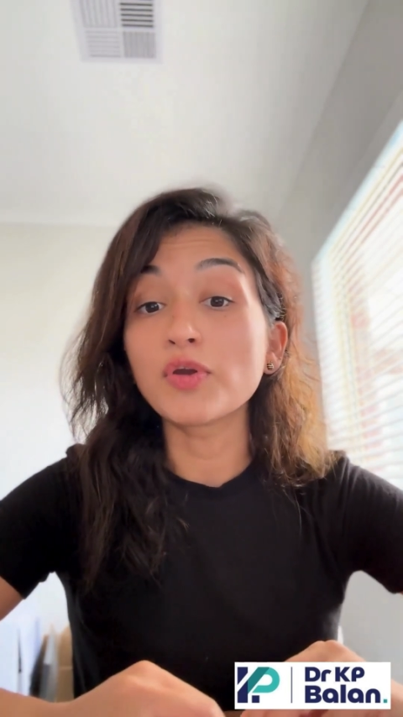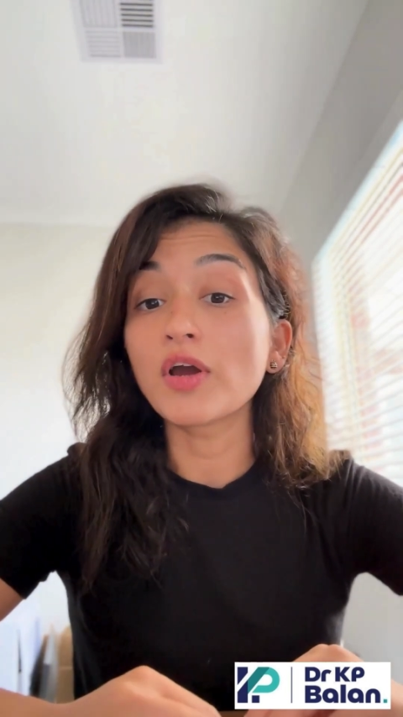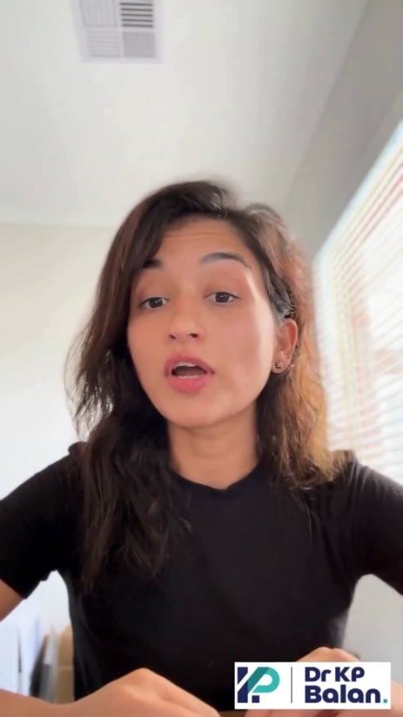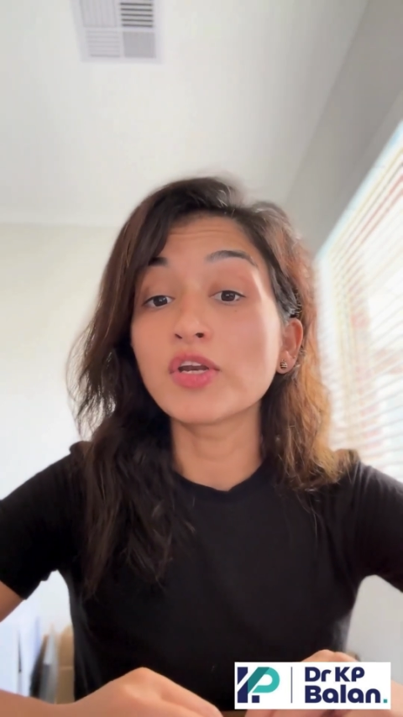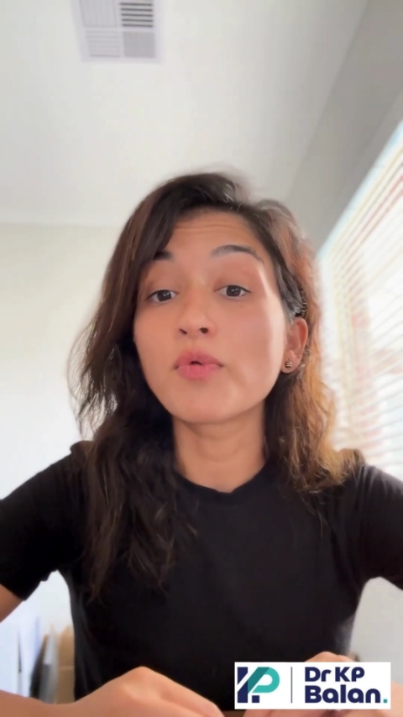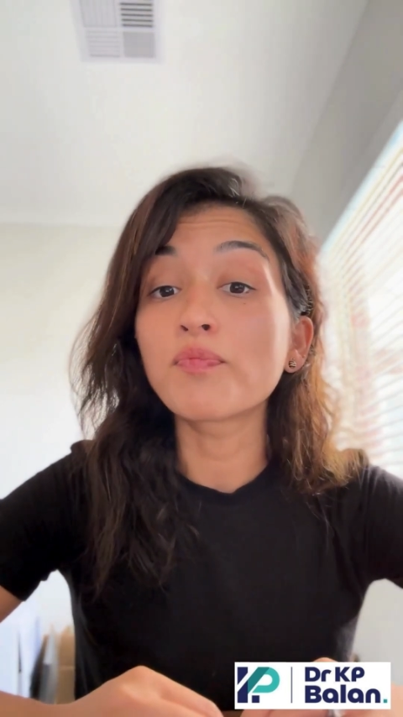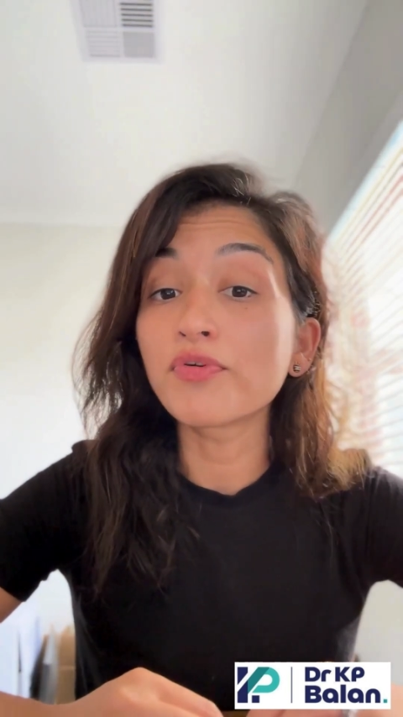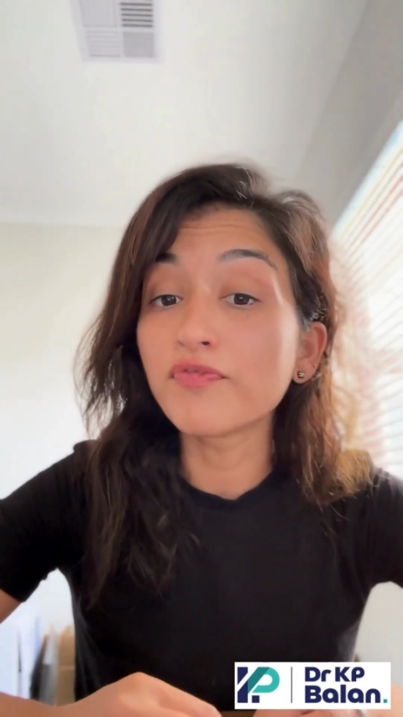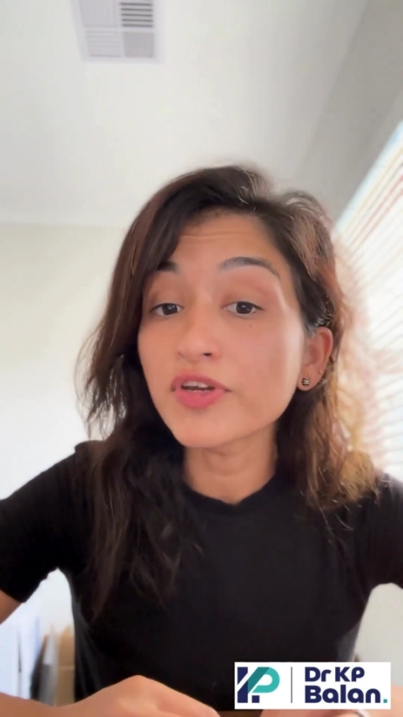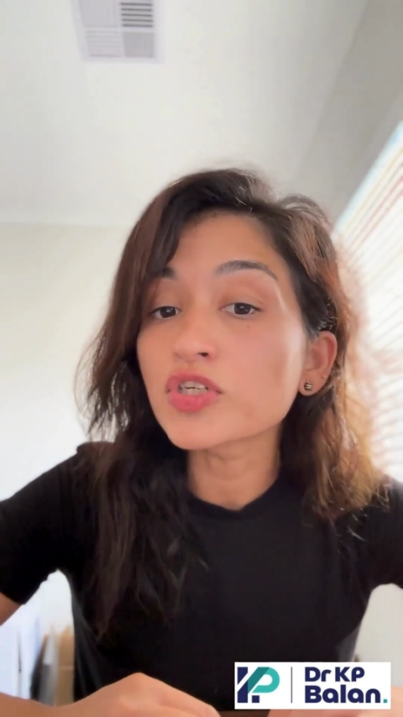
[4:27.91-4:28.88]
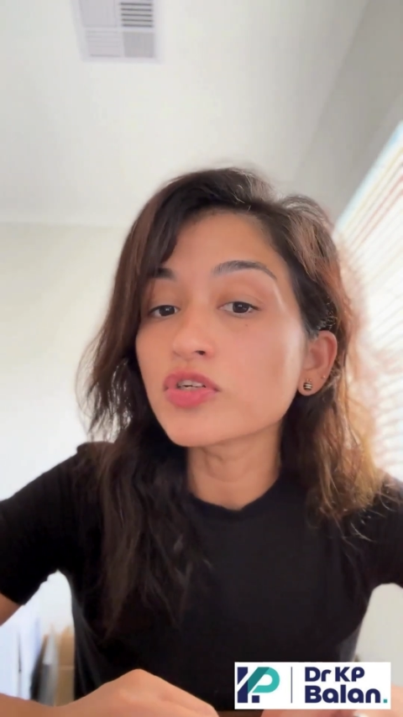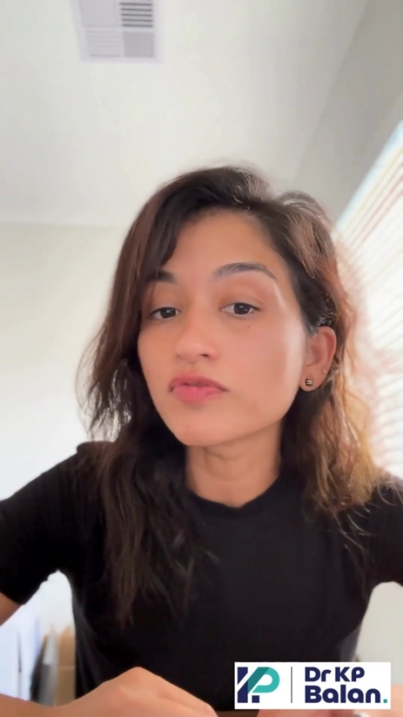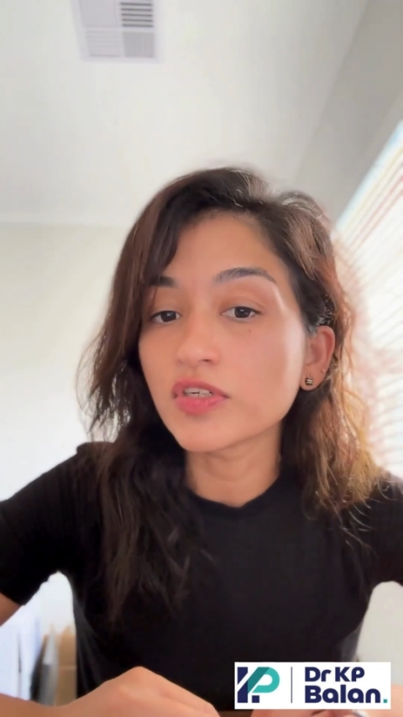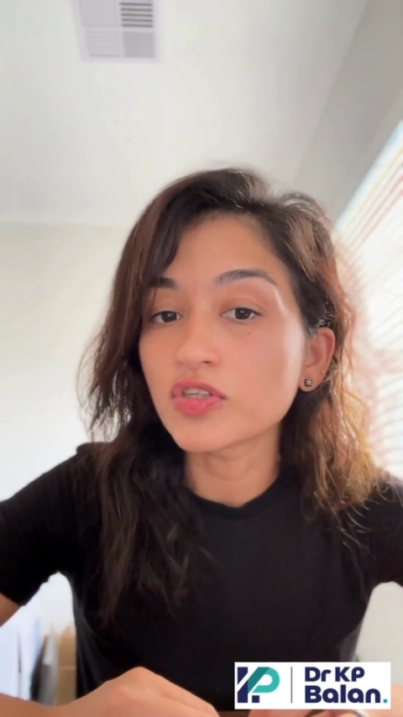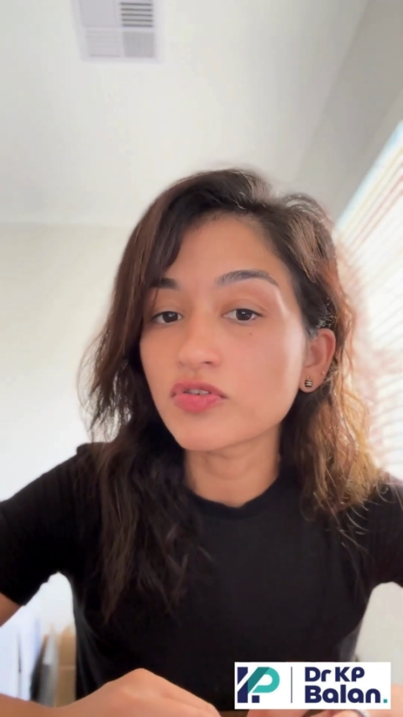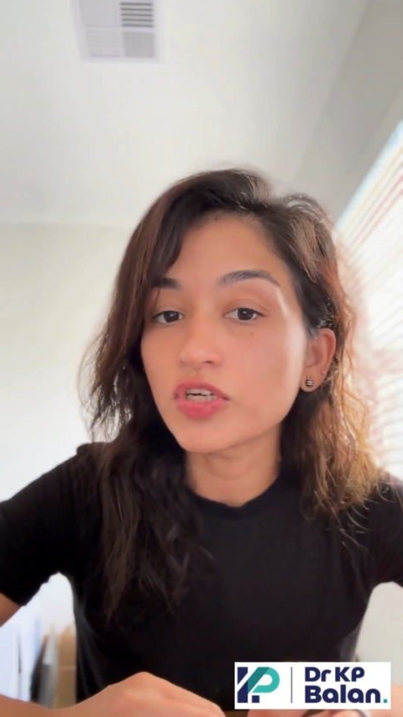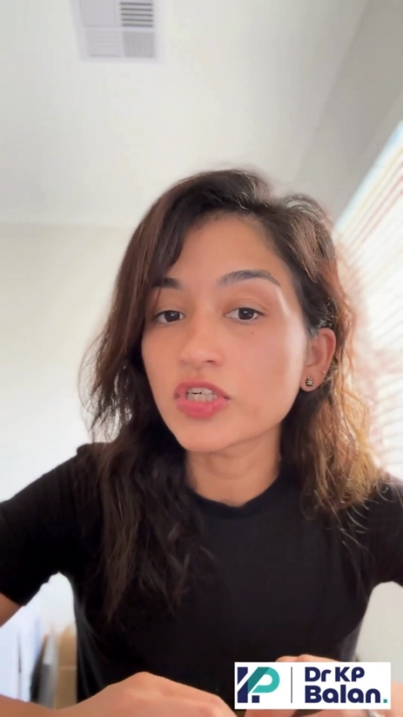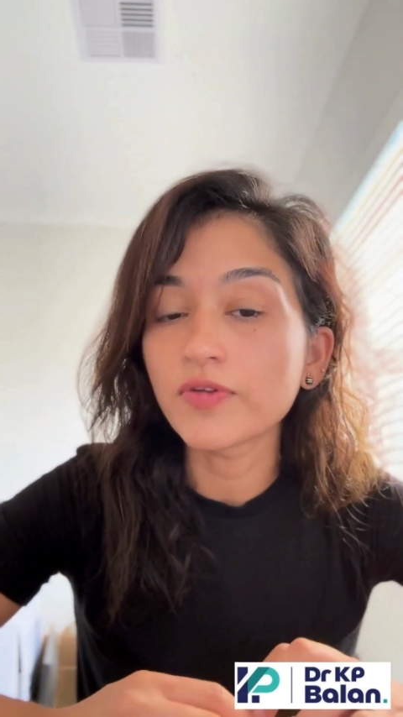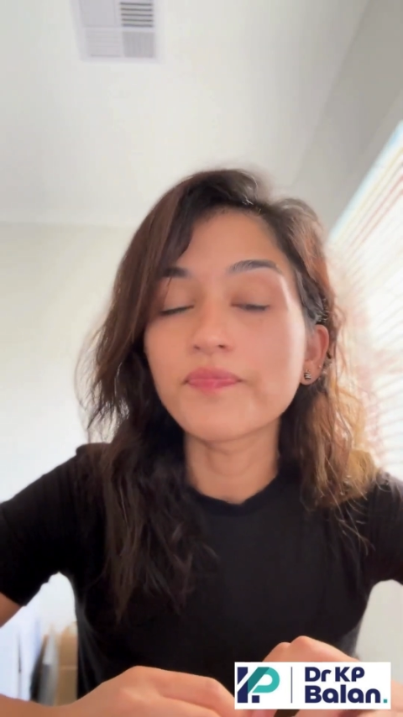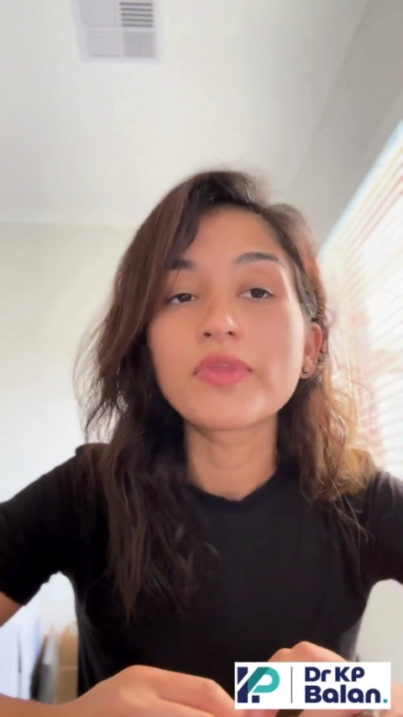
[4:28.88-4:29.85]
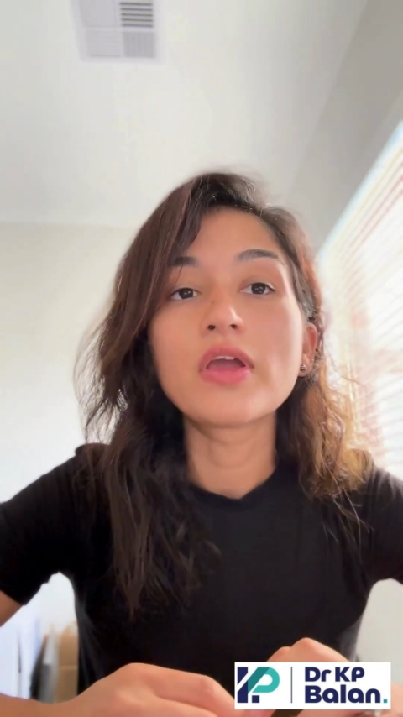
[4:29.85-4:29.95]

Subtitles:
under provisional registration.